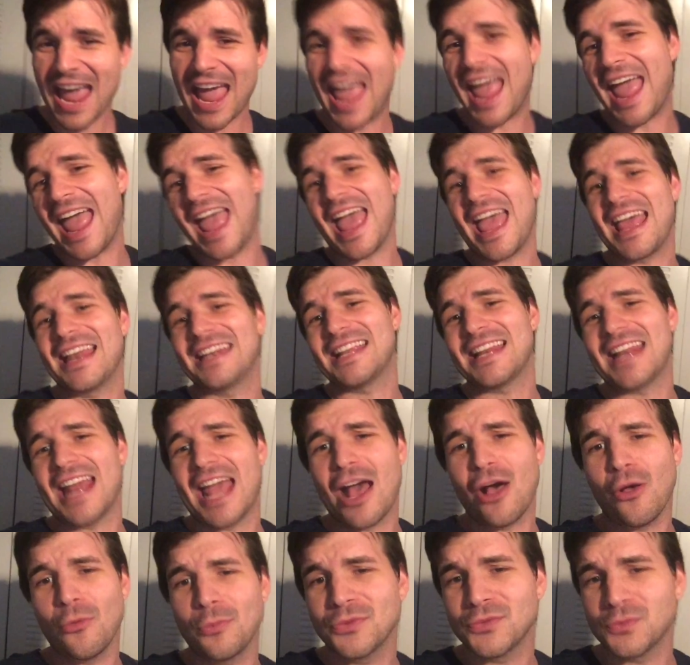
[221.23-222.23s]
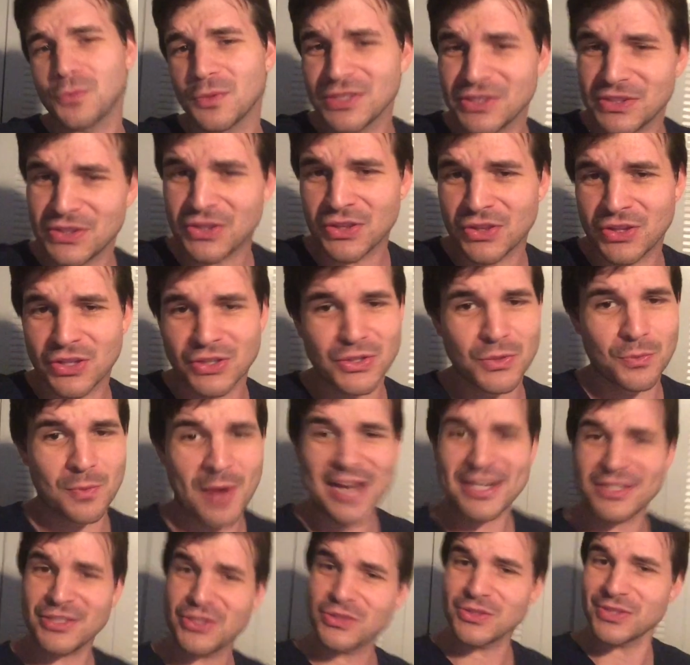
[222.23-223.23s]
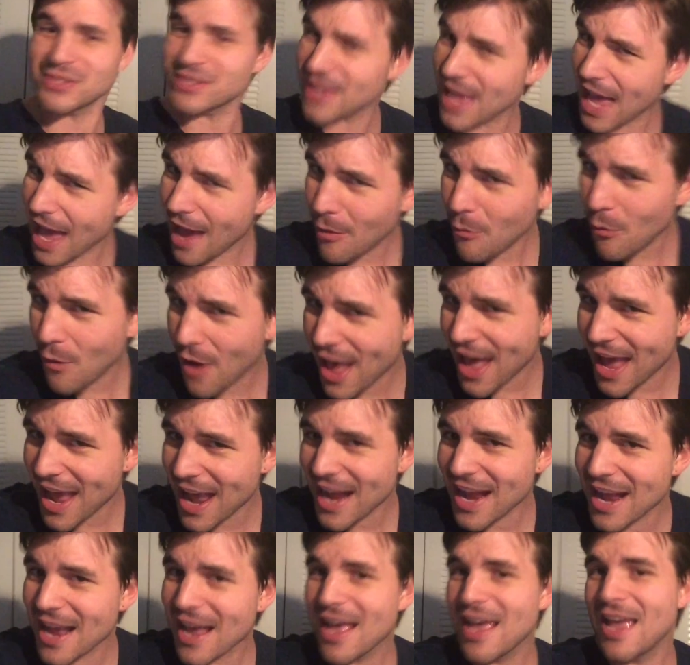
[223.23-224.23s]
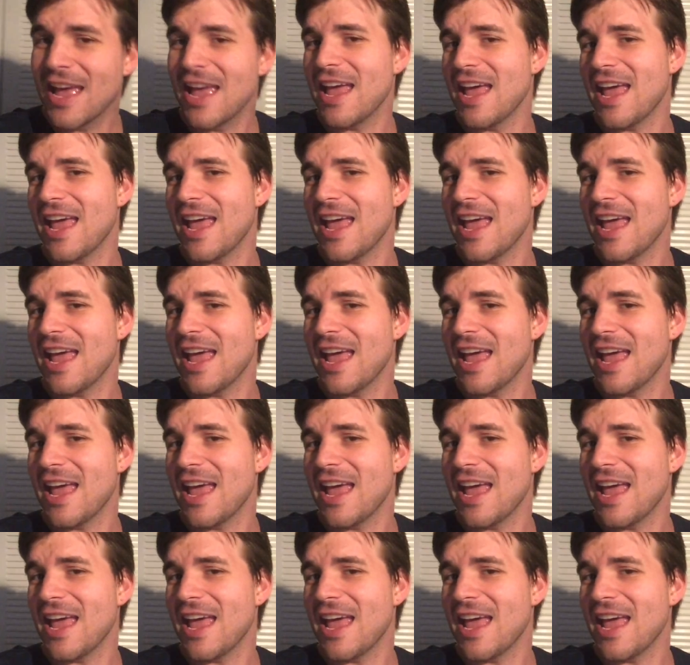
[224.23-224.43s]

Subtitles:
and it helps with the directors that way.